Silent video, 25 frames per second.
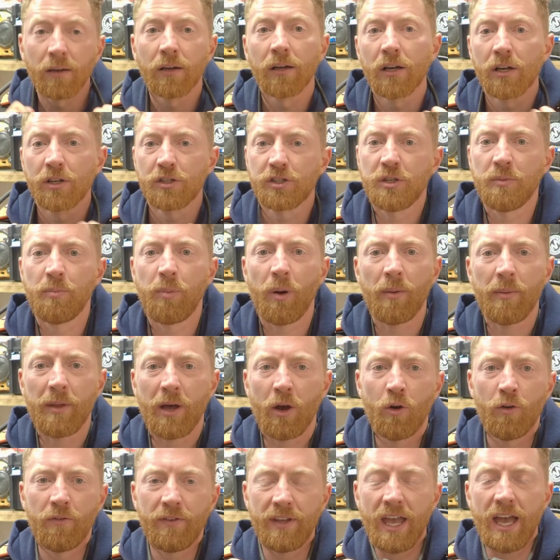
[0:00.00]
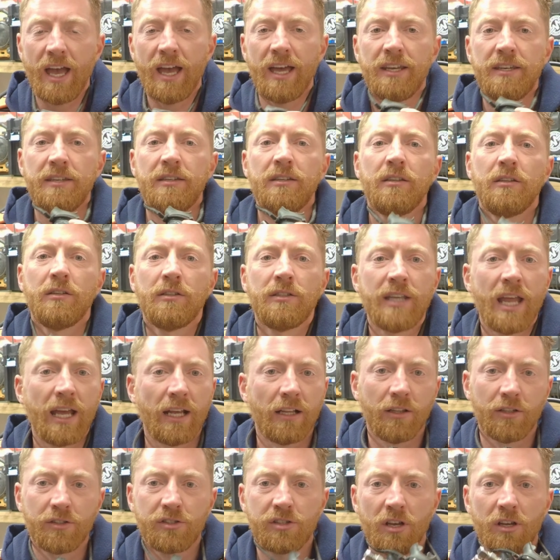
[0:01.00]
So you pop that over your head,
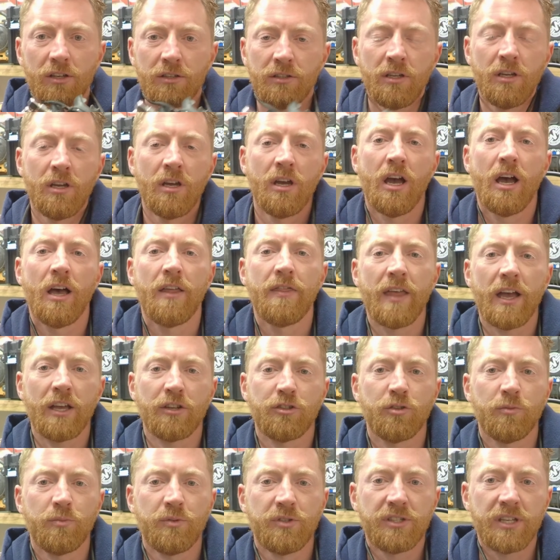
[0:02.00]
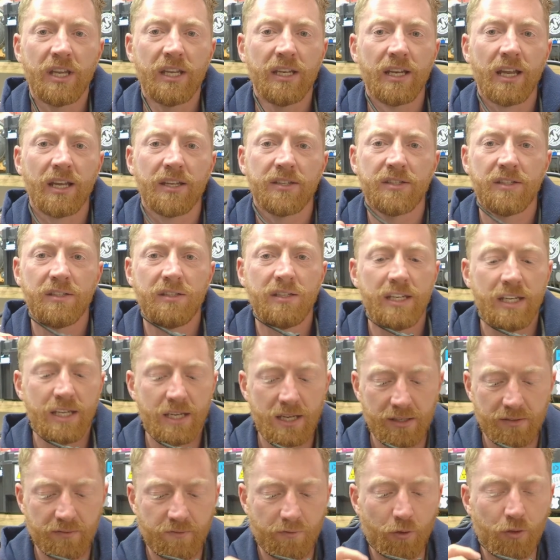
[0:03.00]
necklace on, and that should sit nice and neat
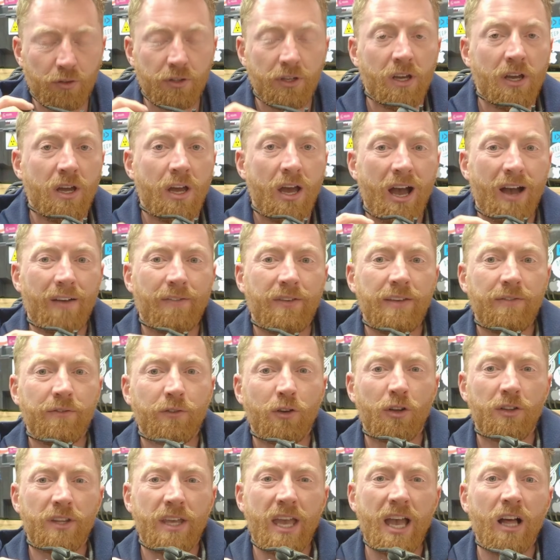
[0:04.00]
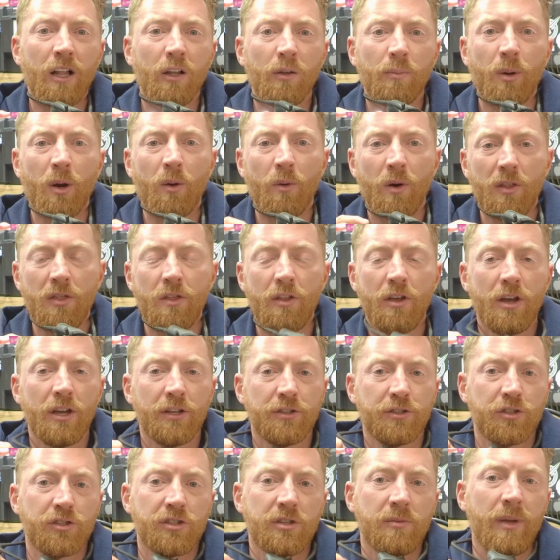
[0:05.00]
in front. I've even got the elbow on there
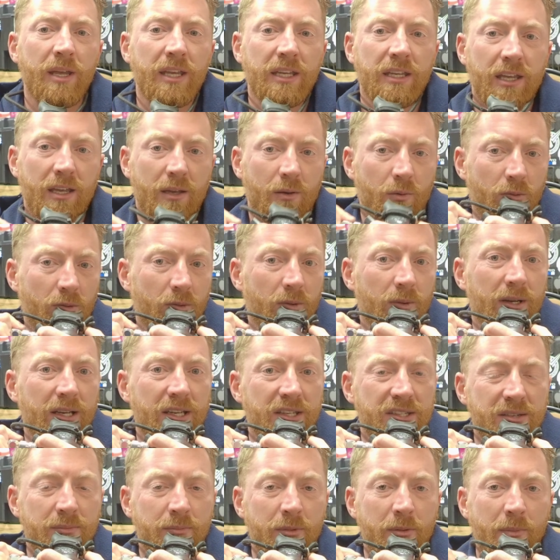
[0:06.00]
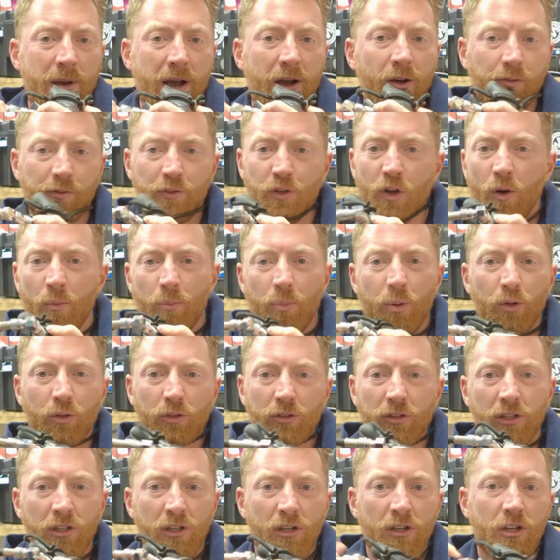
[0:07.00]
just to make it, when it's in my mouth, not
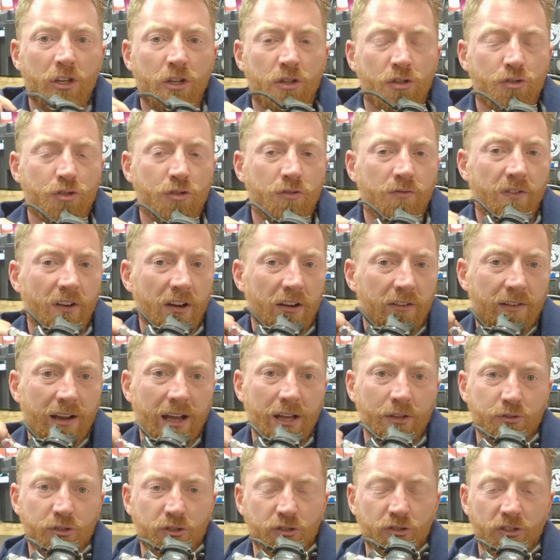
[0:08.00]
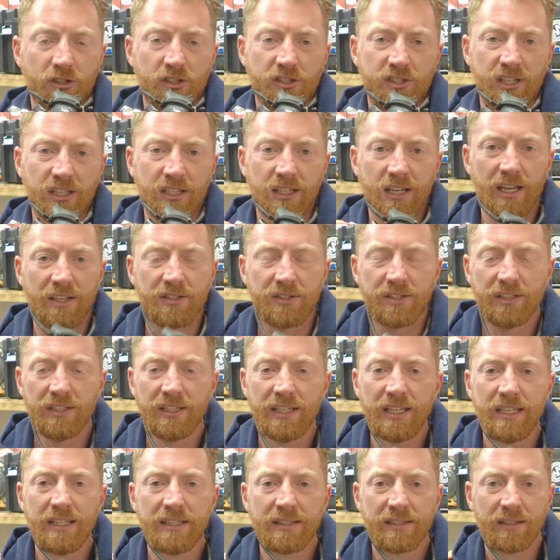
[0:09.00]
pull too far around, so it's going to sit nice and
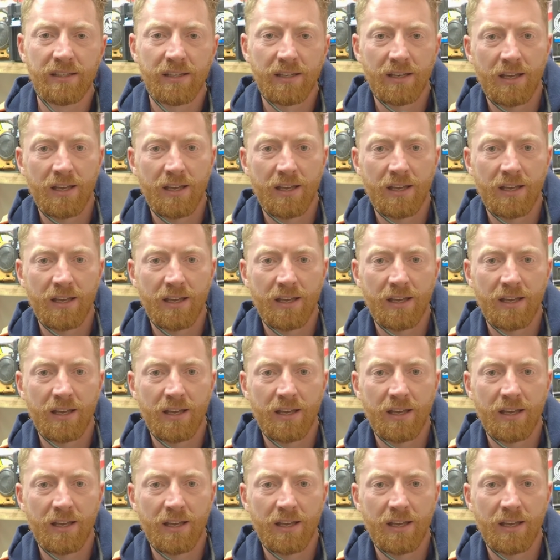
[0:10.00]
neat.